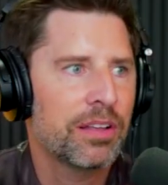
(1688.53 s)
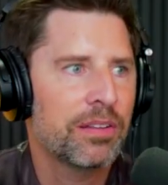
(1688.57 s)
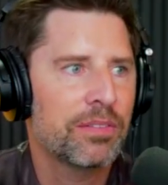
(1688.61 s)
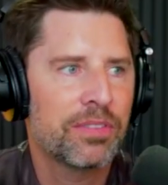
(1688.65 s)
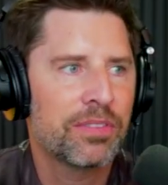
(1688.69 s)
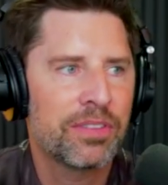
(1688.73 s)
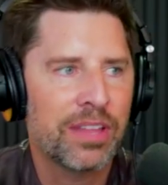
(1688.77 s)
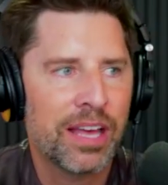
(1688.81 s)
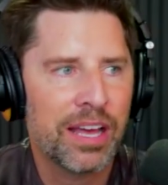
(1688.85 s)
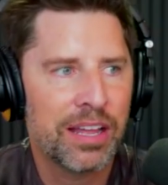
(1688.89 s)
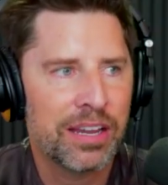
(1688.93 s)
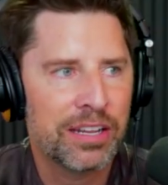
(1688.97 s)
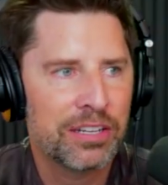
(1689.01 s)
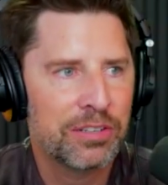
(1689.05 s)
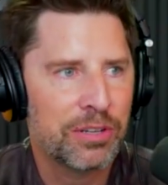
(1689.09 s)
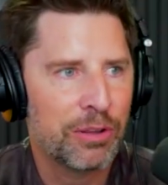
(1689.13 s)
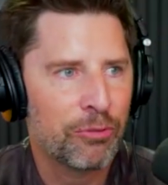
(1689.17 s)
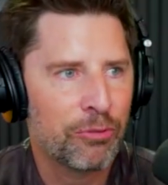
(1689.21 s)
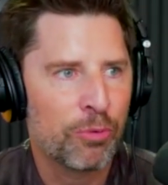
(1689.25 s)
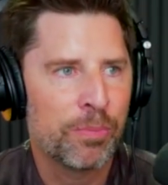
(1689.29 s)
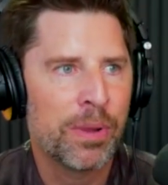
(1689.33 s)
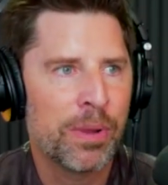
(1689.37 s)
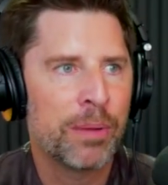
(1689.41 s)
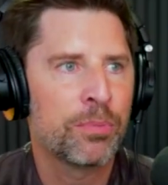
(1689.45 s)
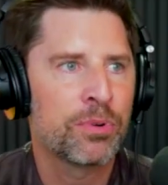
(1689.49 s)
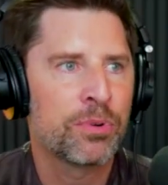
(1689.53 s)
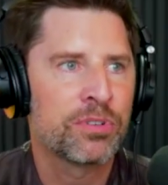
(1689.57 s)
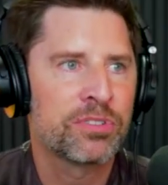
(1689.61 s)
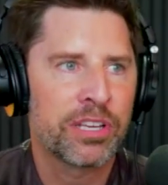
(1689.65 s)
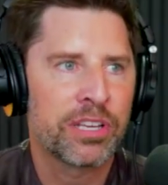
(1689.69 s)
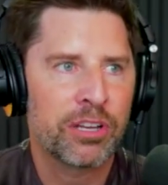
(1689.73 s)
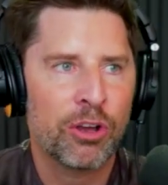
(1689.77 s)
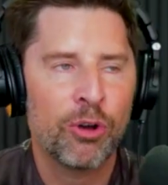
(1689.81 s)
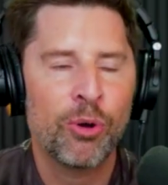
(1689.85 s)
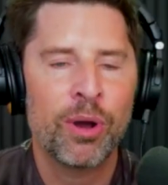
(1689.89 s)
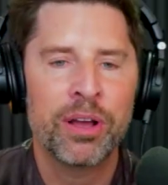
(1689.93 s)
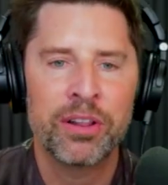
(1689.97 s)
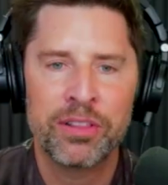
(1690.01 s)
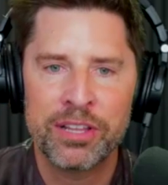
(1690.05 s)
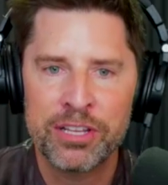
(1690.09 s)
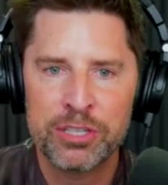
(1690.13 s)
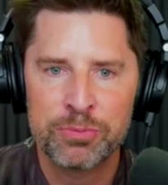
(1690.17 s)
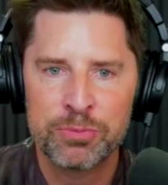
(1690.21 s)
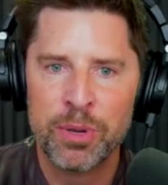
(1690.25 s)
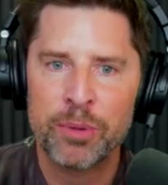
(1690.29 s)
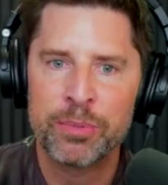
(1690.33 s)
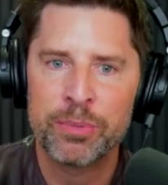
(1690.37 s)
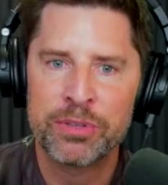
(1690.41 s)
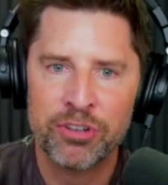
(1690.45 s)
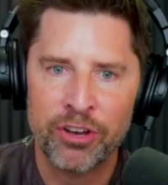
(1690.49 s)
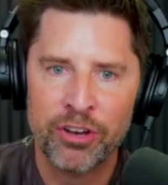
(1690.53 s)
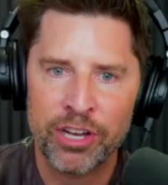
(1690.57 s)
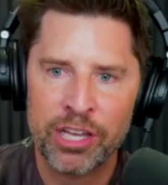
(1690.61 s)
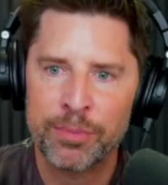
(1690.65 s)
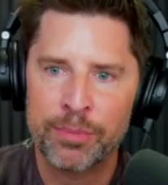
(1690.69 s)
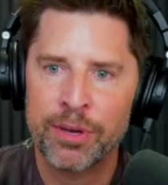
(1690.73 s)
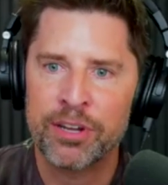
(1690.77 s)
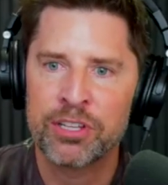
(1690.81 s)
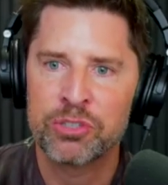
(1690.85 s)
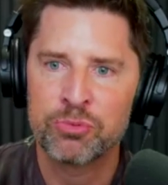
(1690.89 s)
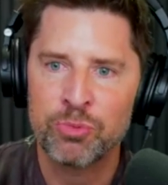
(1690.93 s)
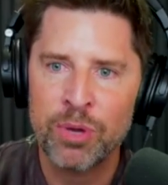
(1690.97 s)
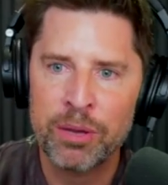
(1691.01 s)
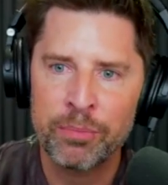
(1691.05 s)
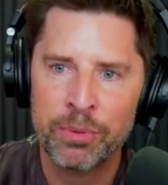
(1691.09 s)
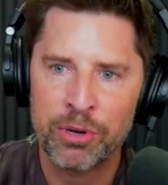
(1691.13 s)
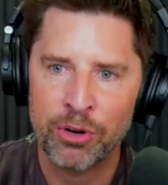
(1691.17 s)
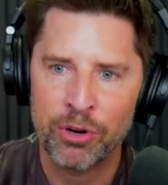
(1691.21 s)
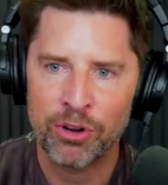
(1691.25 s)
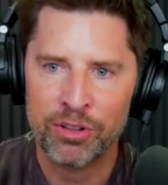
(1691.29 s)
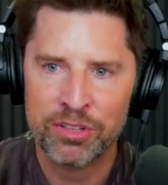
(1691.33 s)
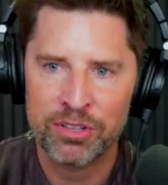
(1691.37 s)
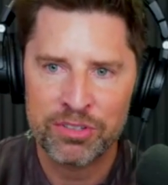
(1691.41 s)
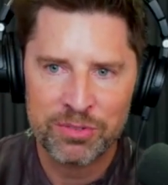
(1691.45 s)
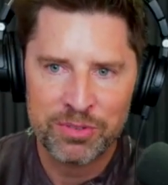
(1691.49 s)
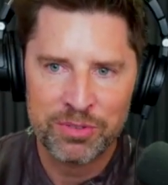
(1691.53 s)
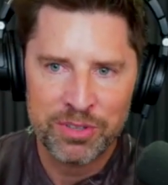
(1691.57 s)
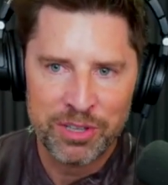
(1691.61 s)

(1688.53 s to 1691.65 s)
that it, it remembers like oh I, he's probably talking about his webinar Let's,